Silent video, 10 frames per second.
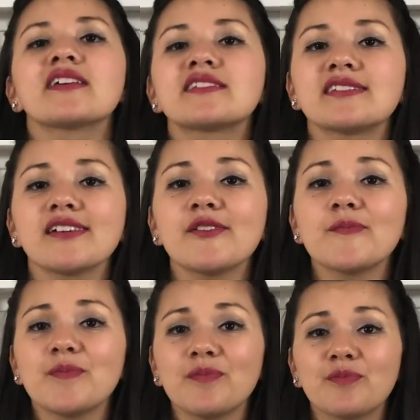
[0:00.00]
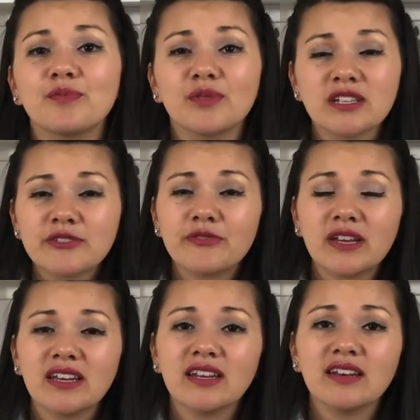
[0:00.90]
So
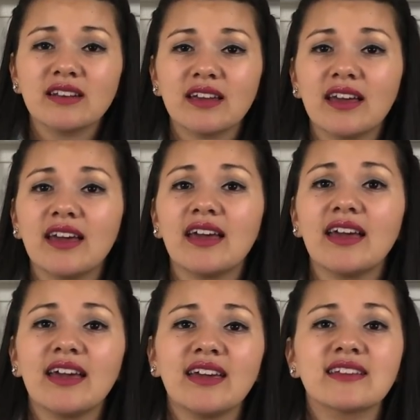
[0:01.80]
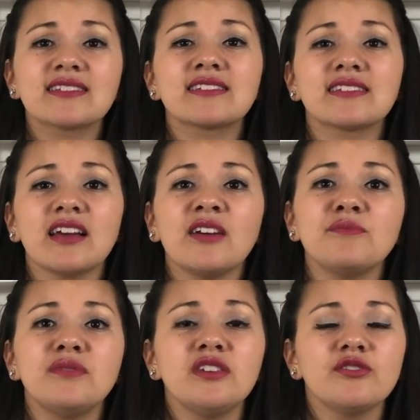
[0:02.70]
breastfeeding, it's a
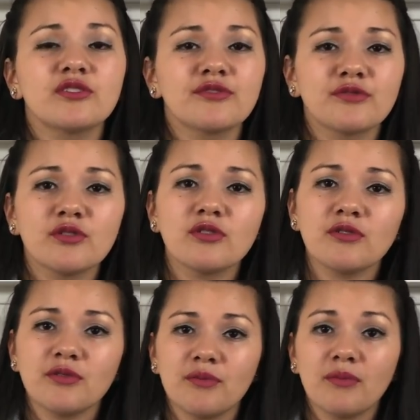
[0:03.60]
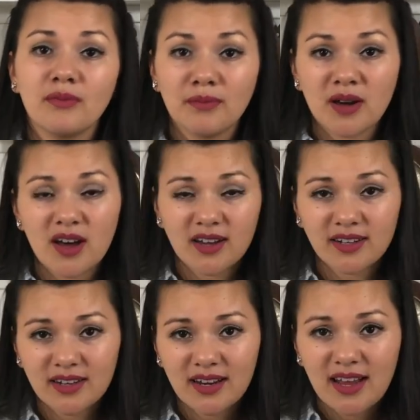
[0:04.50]
beautiful bond.